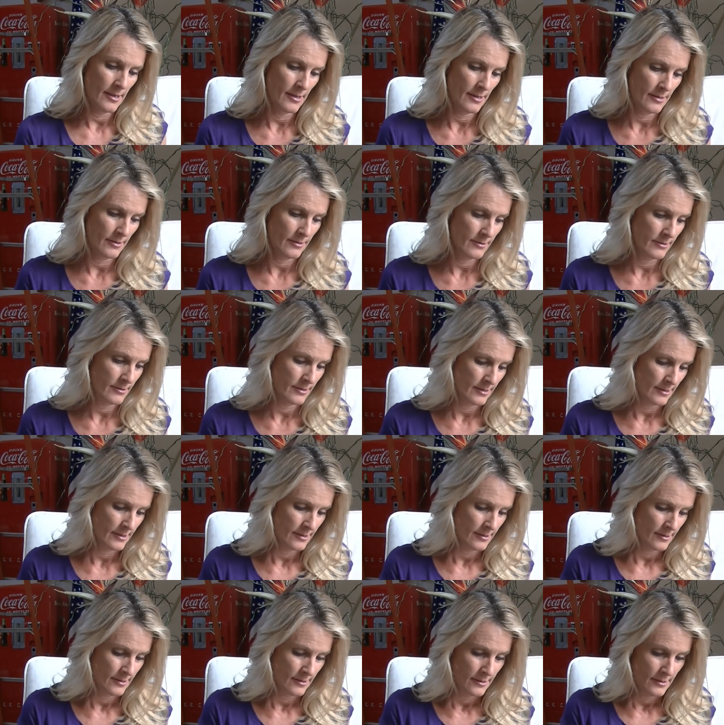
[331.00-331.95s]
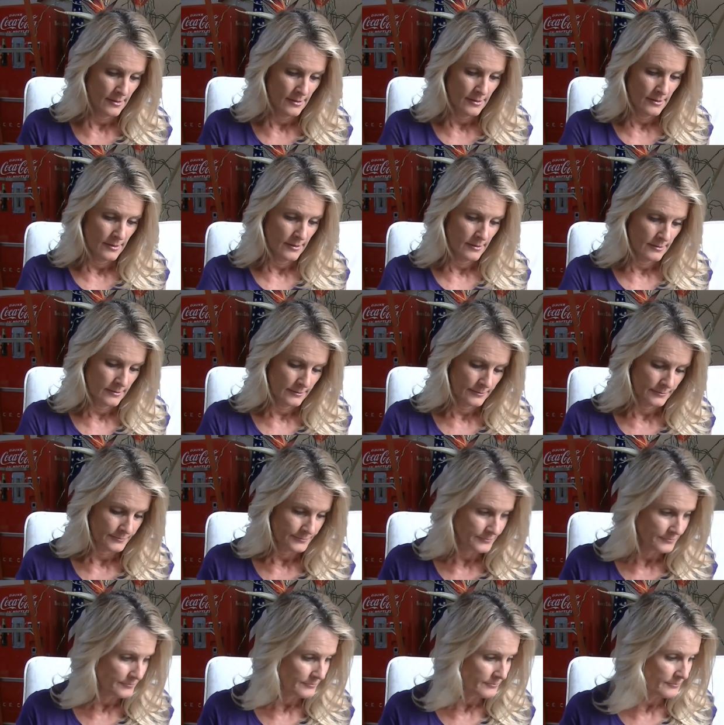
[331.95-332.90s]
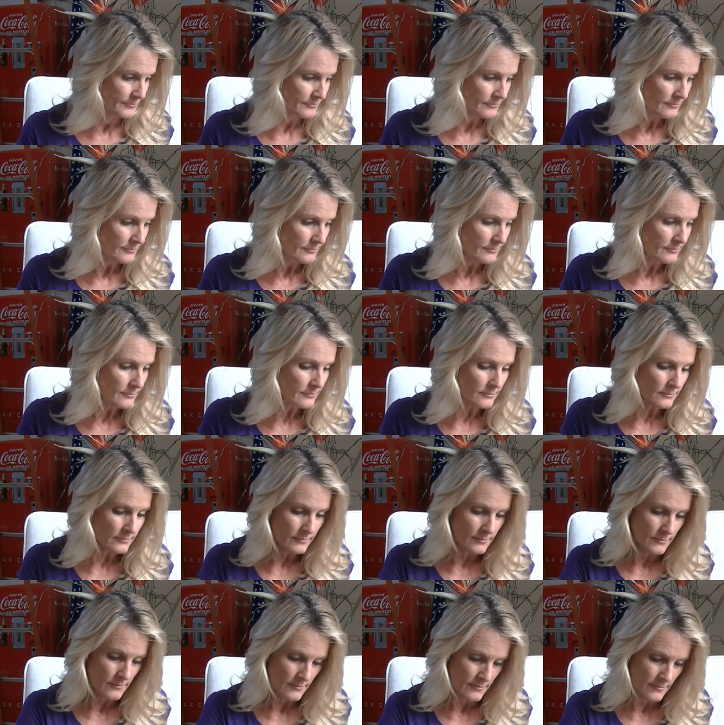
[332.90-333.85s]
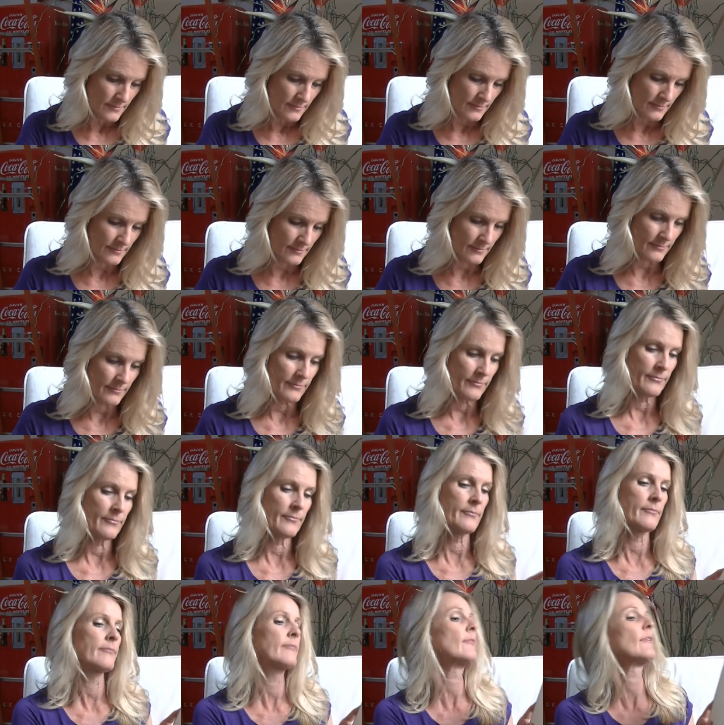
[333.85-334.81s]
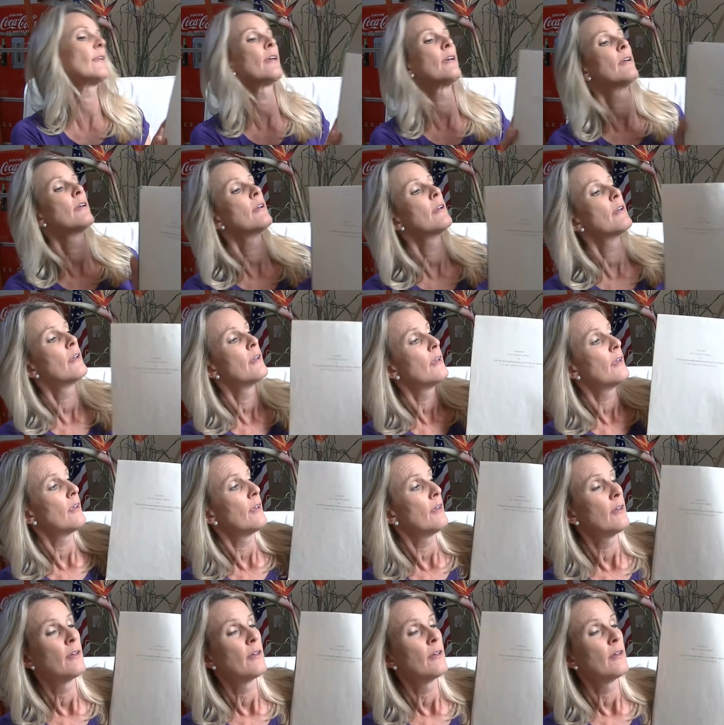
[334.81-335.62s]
(silence)